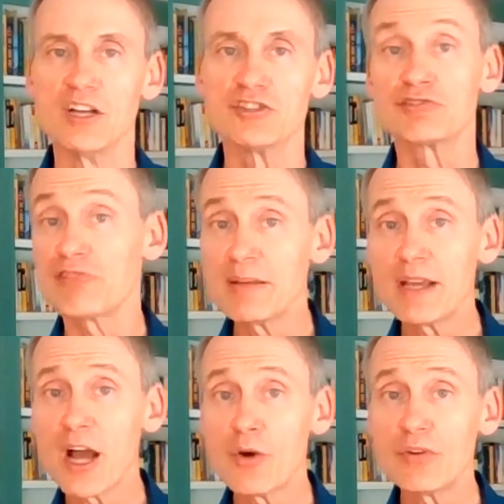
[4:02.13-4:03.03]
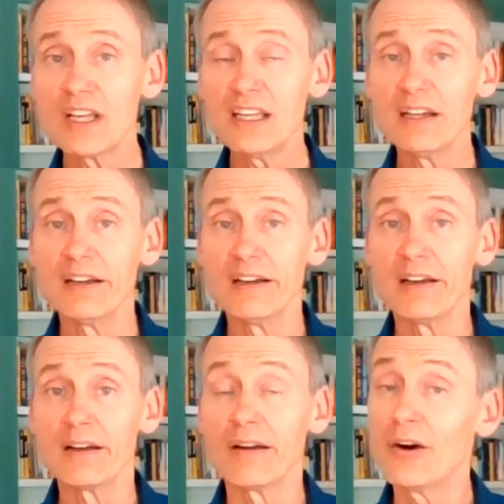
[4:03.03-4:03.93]
Streaming only,
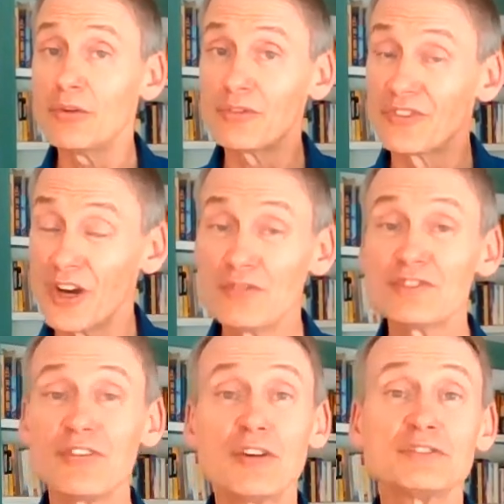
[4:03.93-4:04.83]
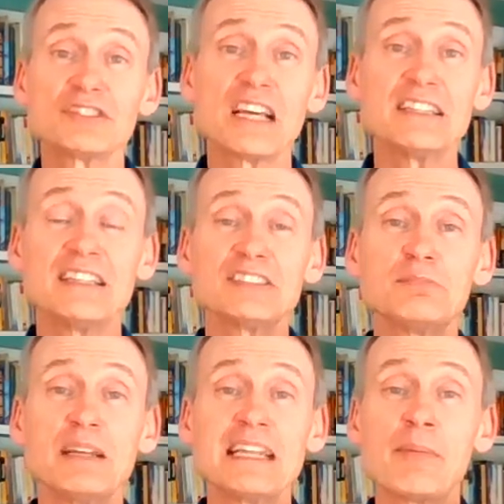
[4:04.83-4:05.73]
well, those folks say they're
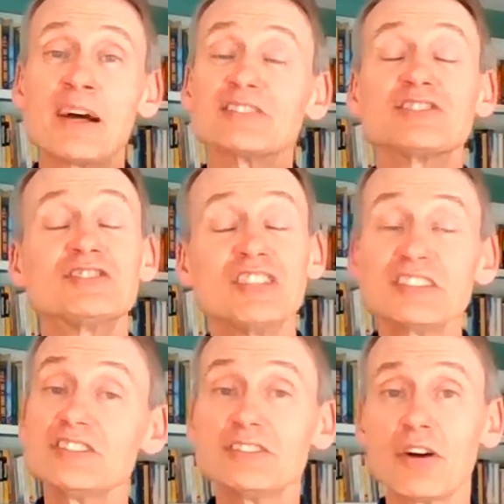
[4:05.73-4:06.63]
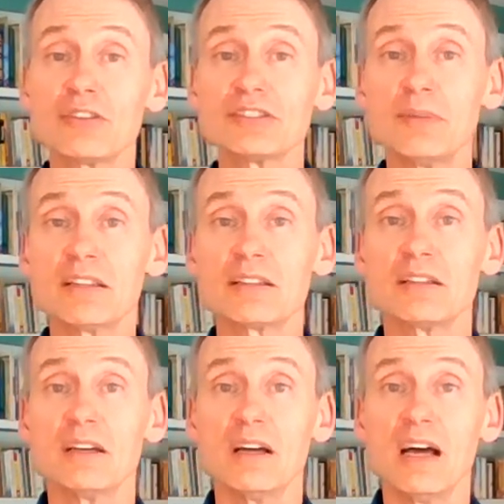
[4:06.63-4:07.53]
spending about $60 a month
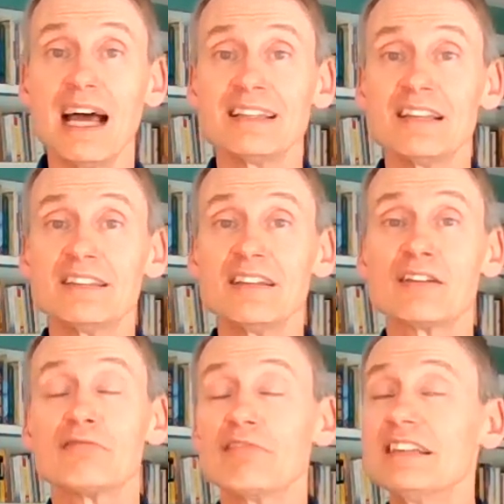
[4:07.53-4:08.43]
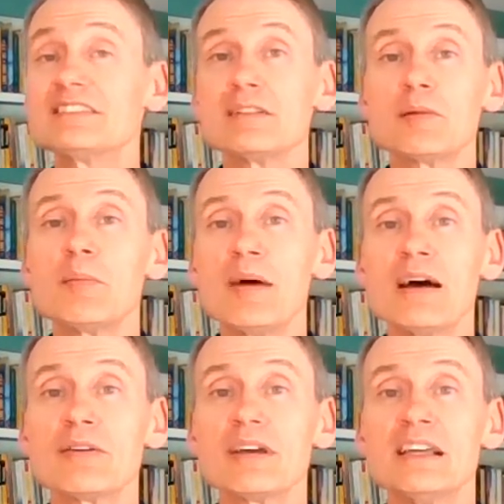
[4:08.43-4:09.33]
and they think a reasonable
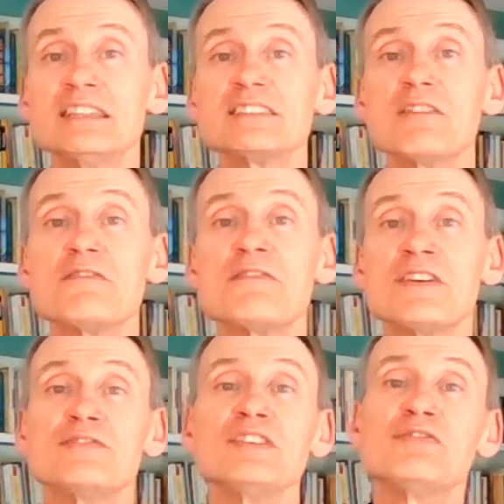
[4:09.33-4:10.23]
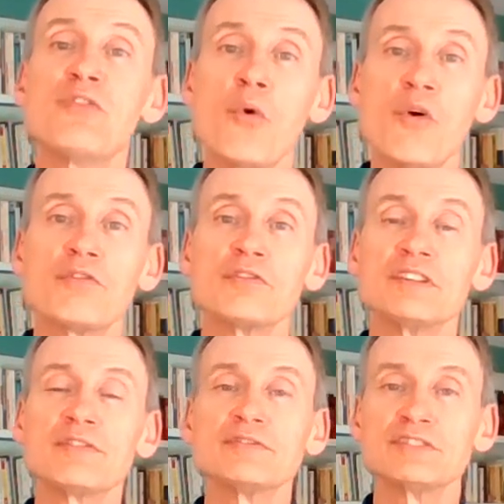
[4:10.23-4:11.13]
amount is $54 for a
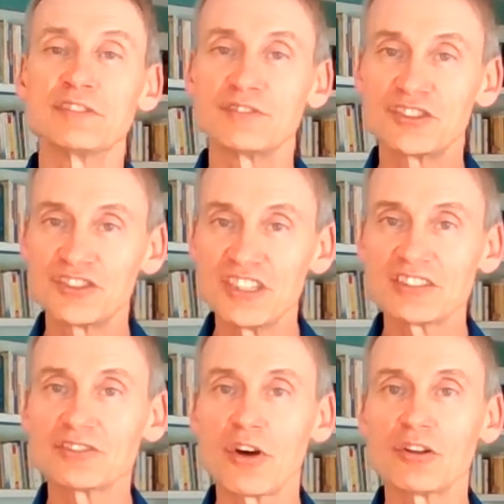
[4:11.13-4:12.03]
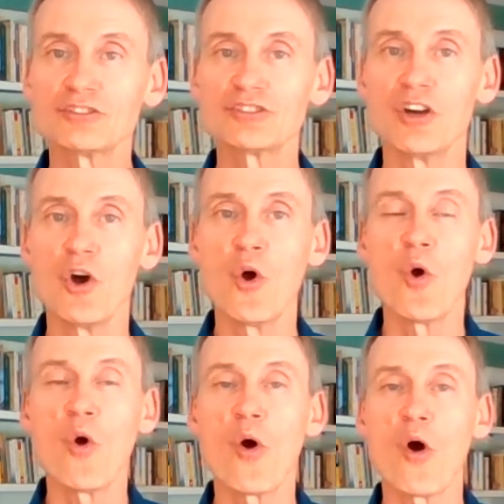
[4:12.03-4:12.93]
difference of $6
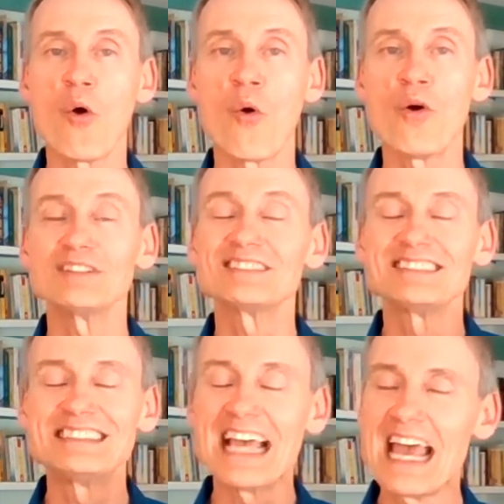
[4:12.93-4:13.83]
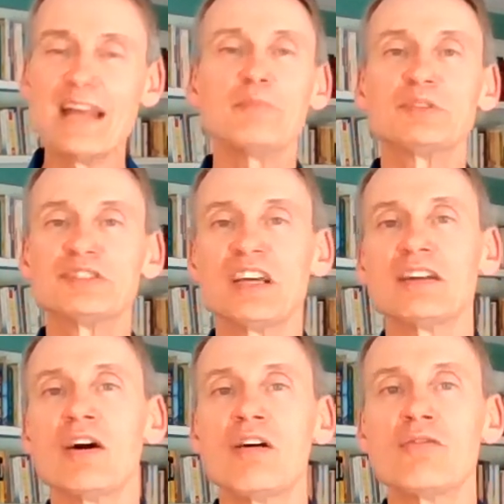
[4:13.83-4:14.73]
or
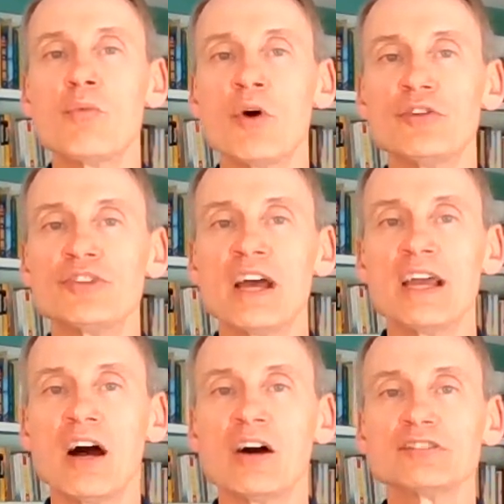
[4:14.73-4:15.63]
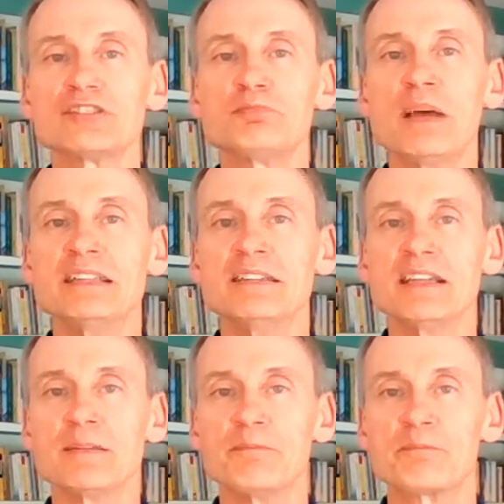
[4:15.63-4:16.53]
10% of what they are
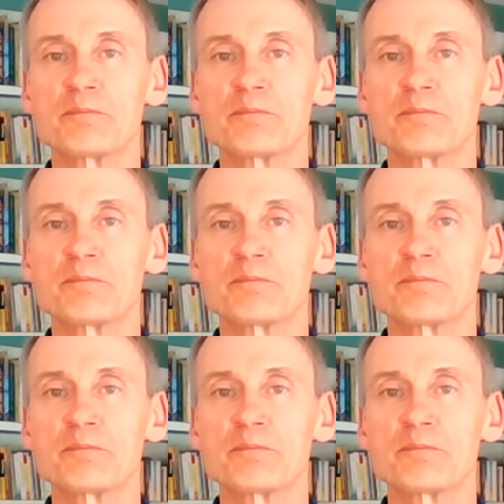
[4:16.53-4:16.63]
spending.